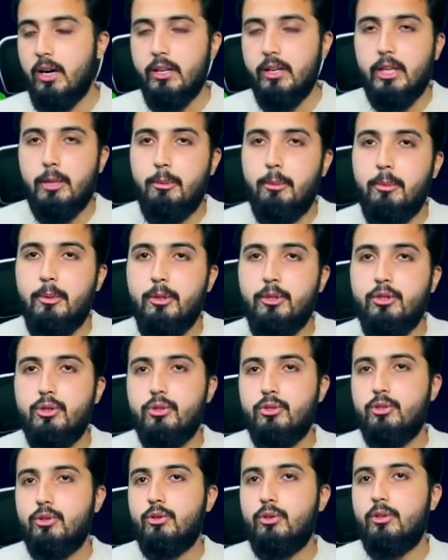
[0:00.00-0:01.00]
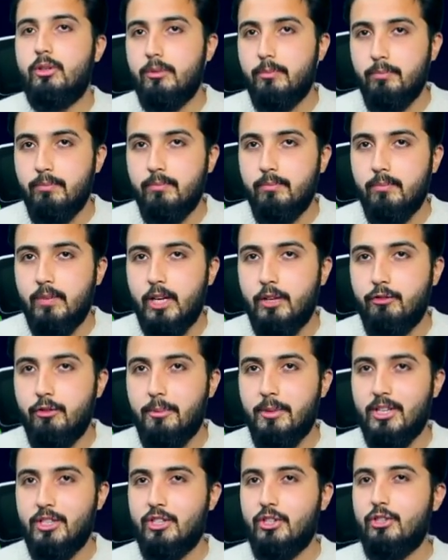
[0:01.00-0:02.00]
Other people use your
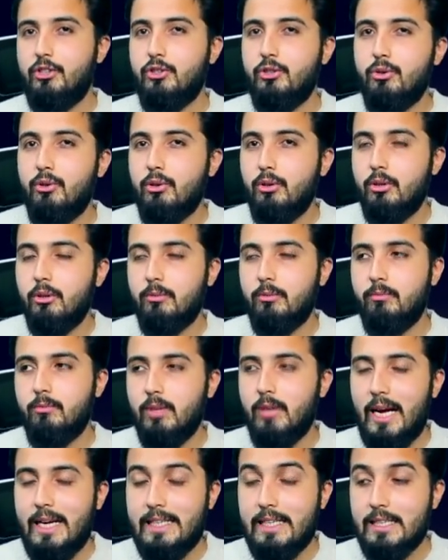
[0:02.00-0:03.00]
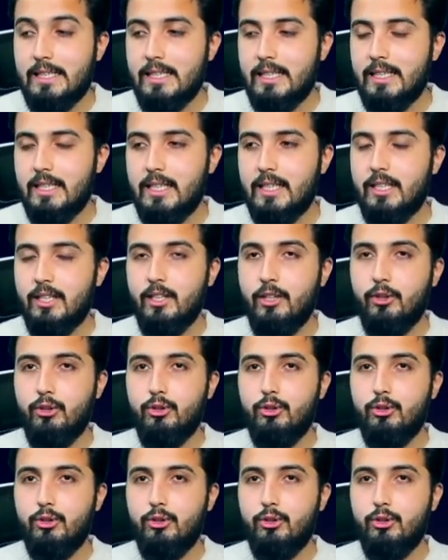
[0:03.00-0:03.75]
information, your identity,